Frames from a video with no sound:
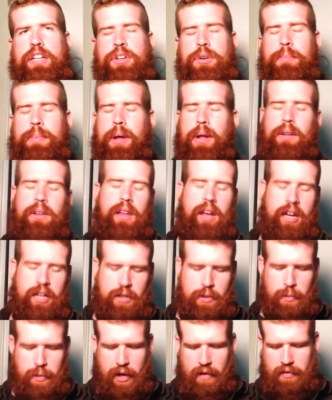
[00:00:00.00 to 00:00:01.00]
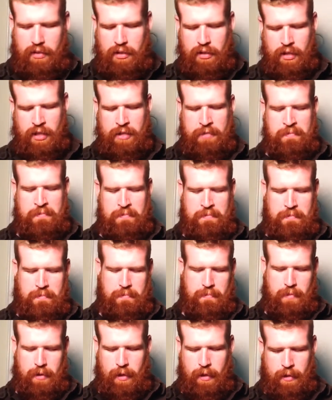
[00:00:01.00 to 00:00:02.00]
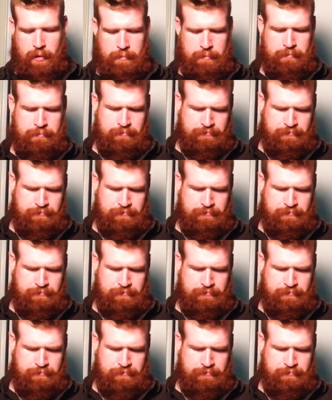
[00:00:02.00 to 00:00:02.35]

your belt line or whatever. And